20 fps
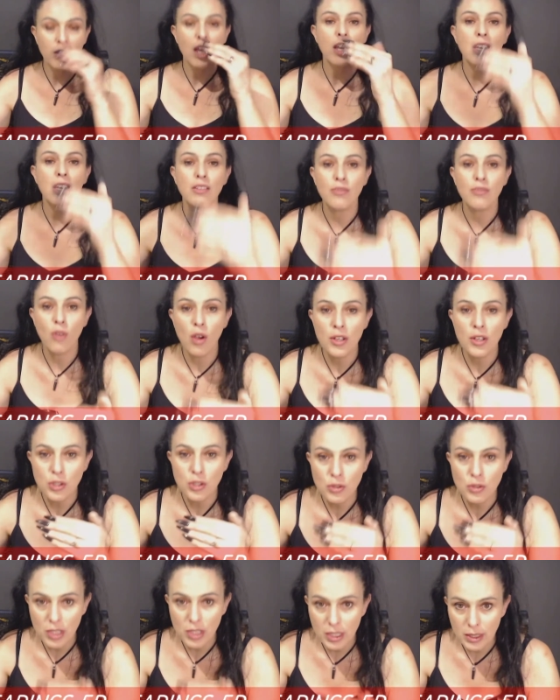If I
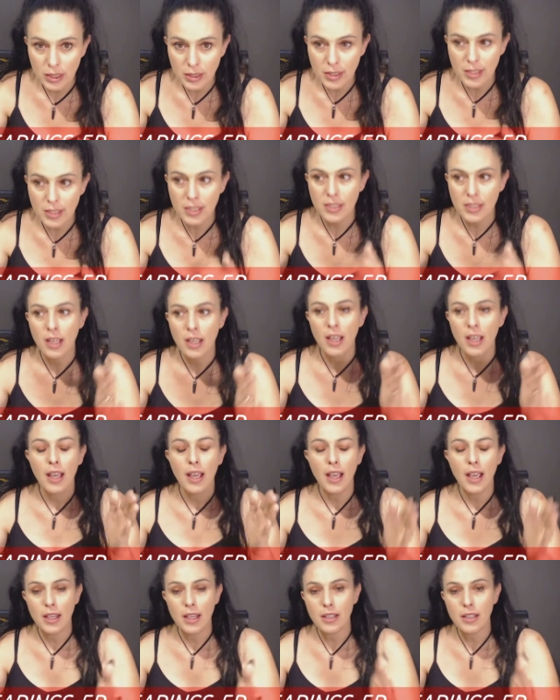do this,
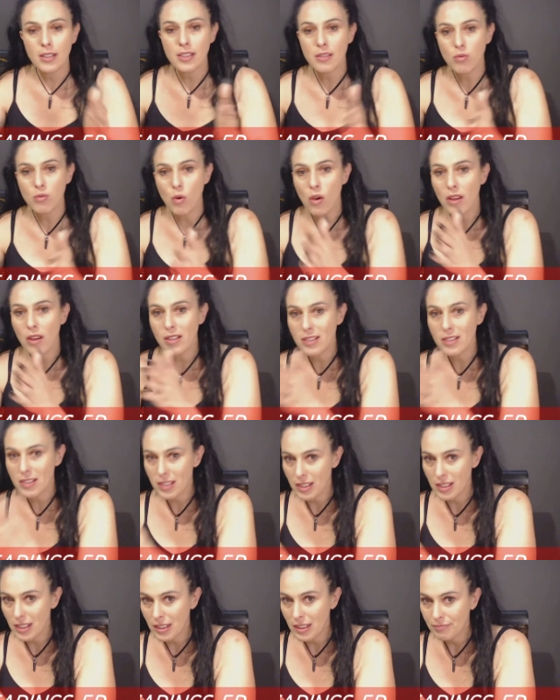X, Y, and Z,
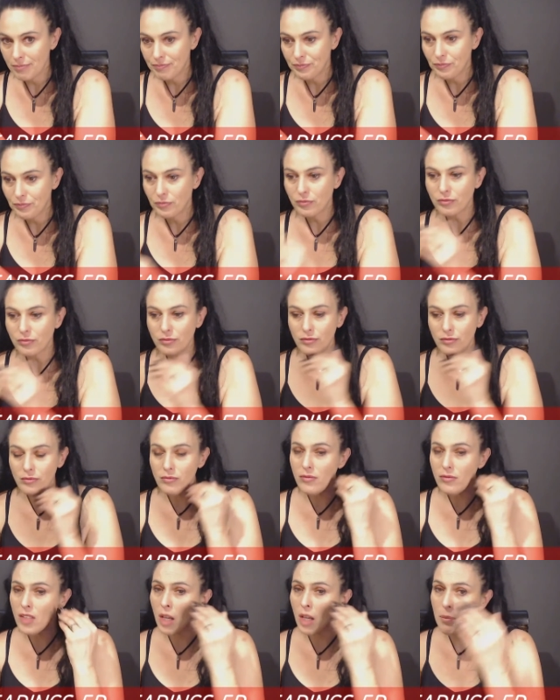
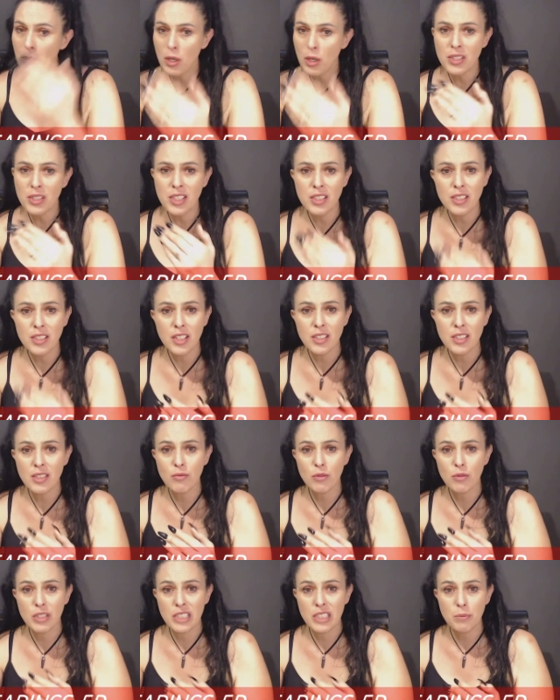person doesn't
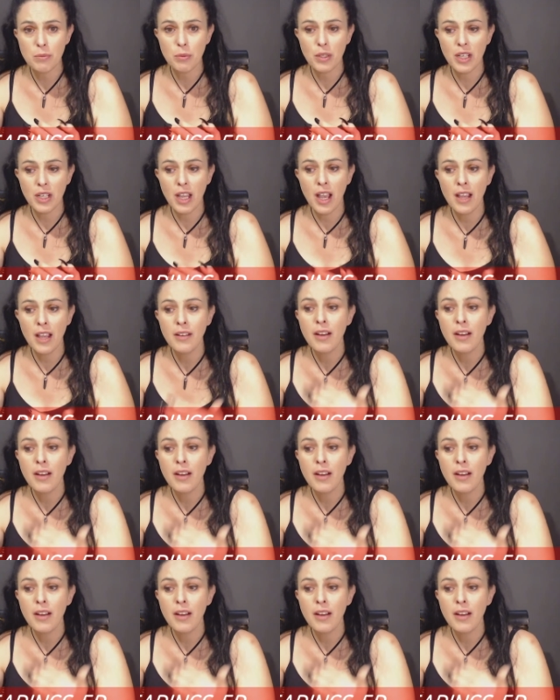reciprocate,